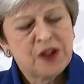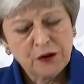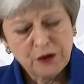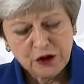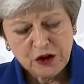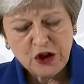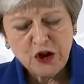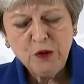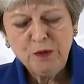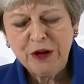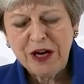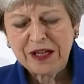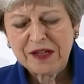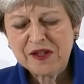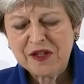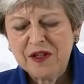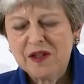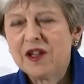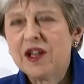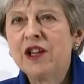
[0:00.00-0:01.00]
So the new
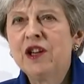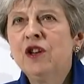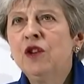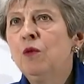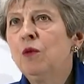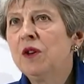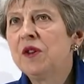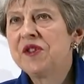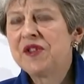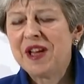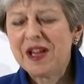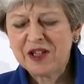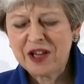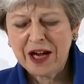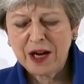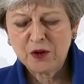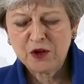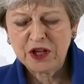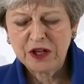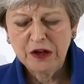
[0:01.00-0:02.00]
Brexit deal will
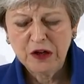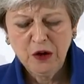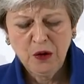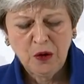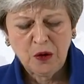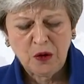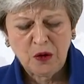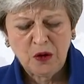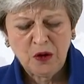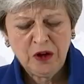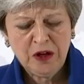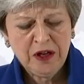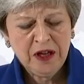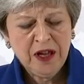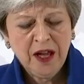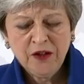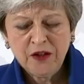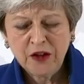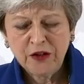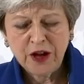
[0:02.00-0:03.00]
set out in law
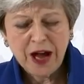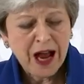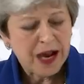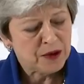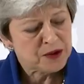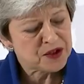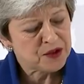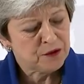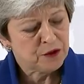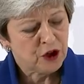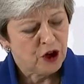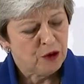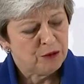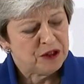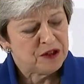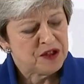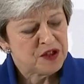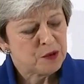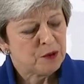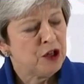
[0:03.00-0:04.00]
that the House of
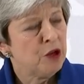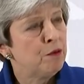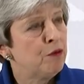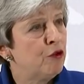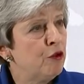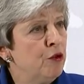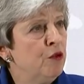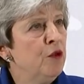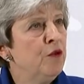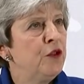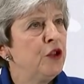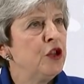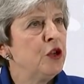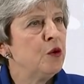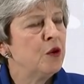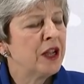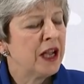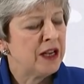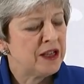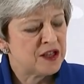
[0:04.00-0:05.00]
Commons will approve
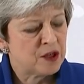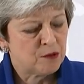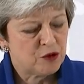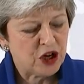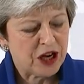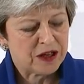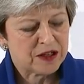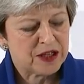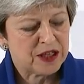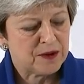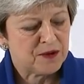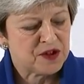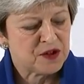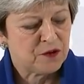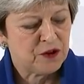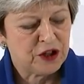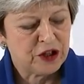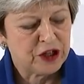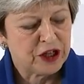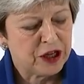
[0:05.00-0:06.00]
the UK's
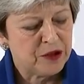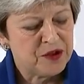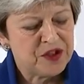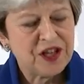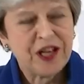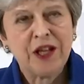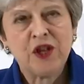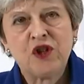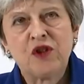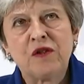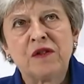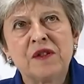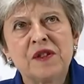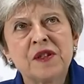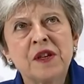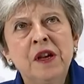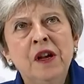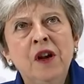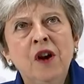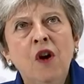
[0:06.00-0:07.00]
objectives for the
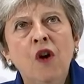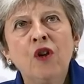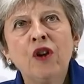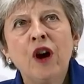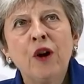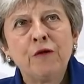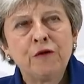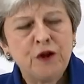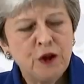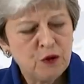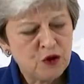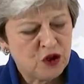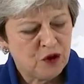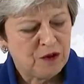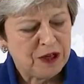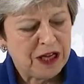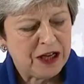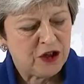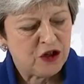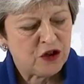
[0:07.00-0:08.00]
negotiations on our
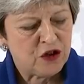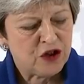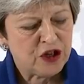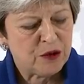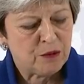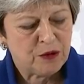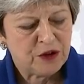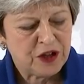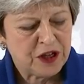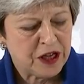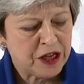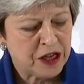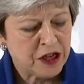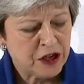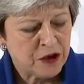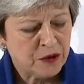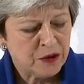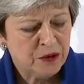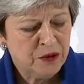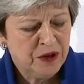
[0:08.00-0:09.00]
future relationship with the
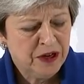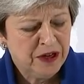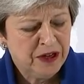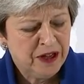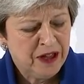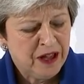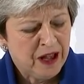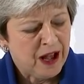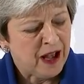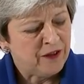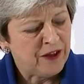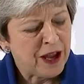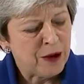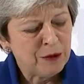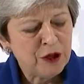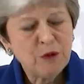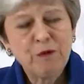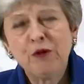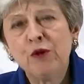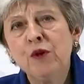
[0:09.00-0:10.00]
EU, and
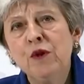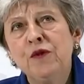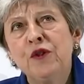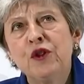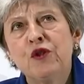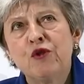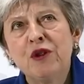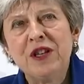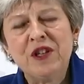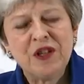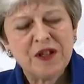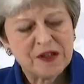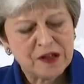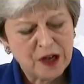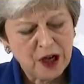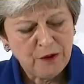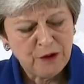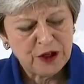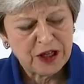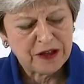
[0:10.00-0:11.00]
they will approve the
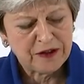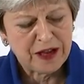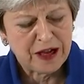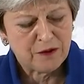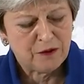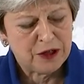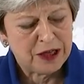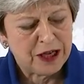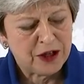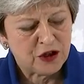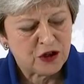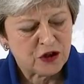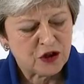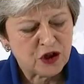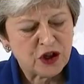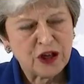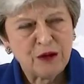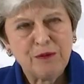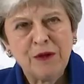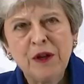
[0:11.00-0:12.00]
treaties governing that
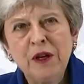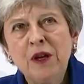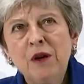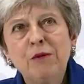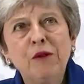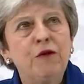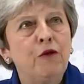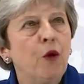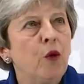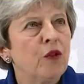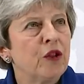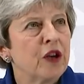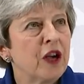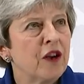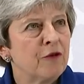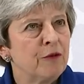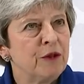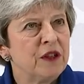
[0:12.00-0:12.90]
relationship before the